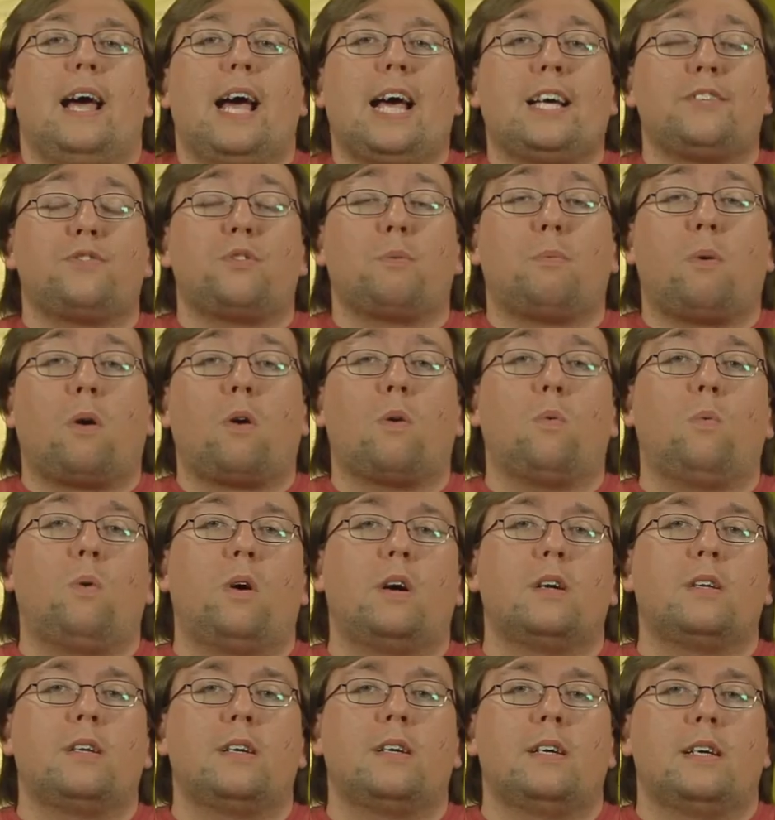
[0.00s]
As for Part
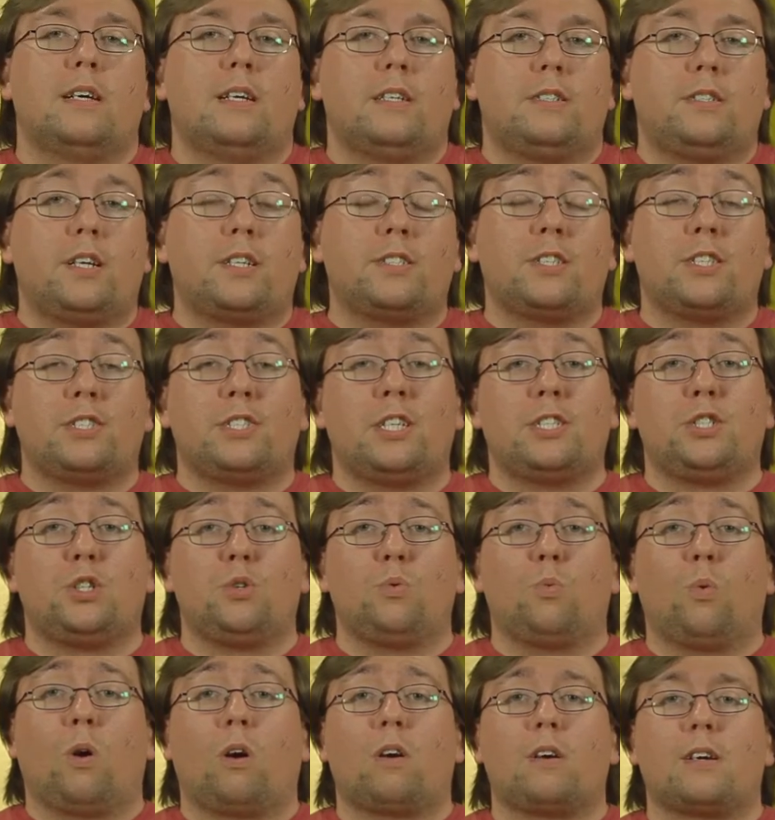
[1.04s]
one, does this issue
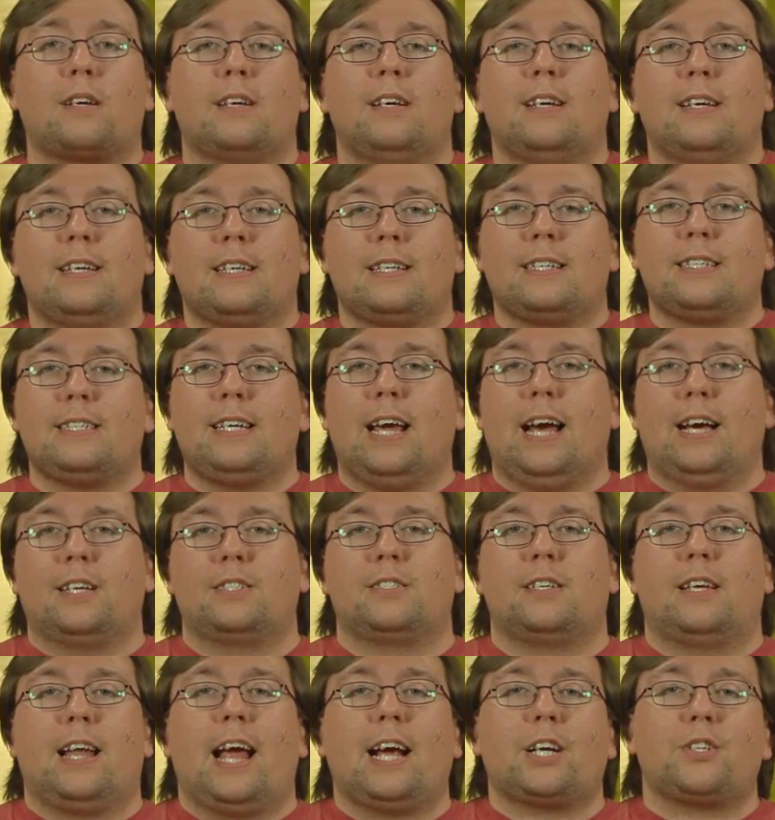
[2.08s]
work?
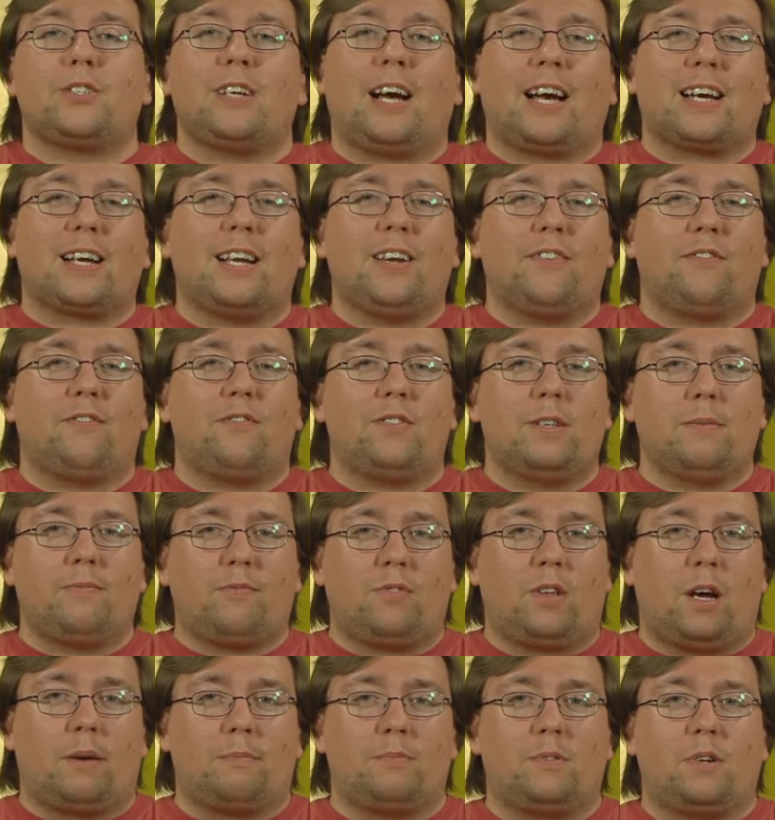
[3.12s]
Yes, and actually I kind of
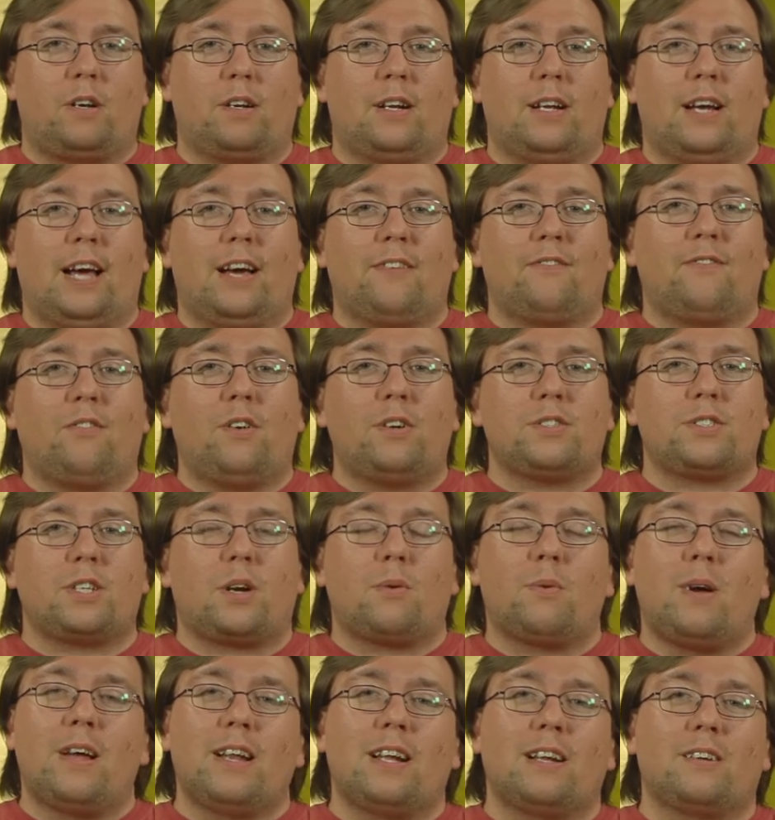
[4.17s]
flip-flopped on it. At first I
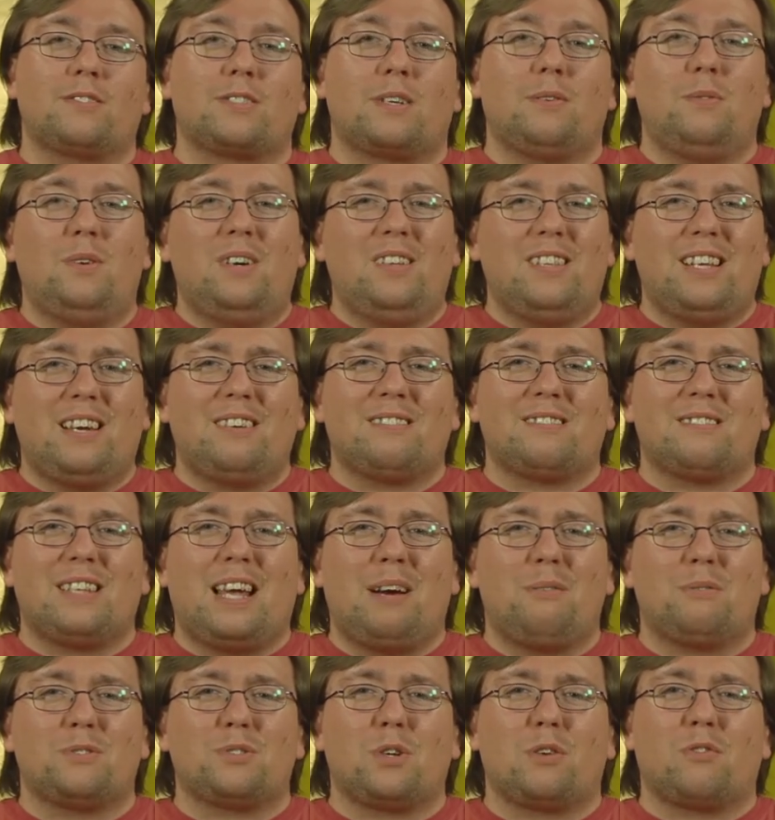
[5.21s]
read it and I was like, well, that,
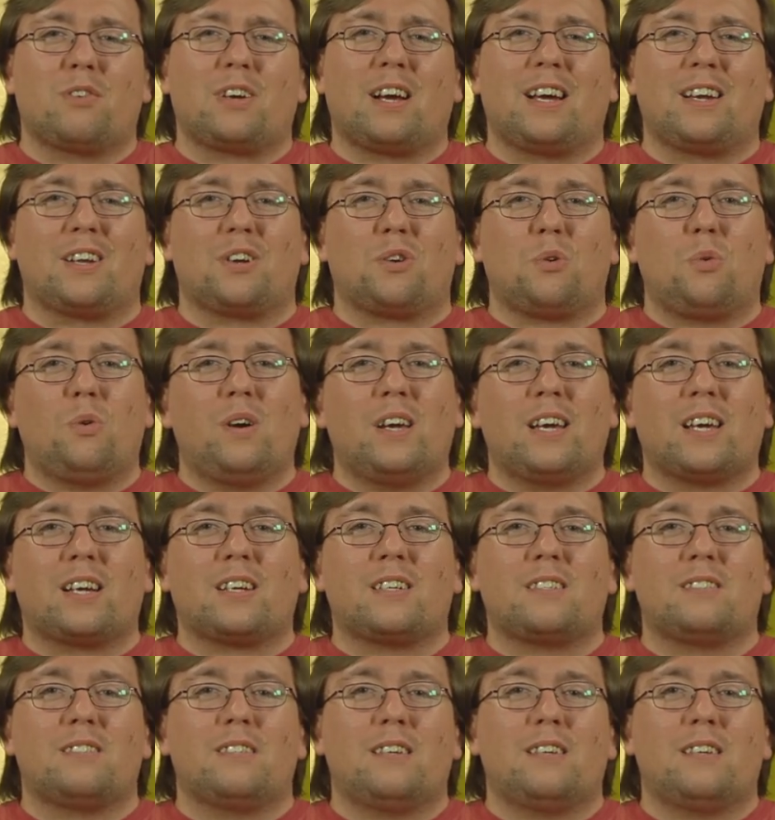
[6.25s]
that was over kind of quick.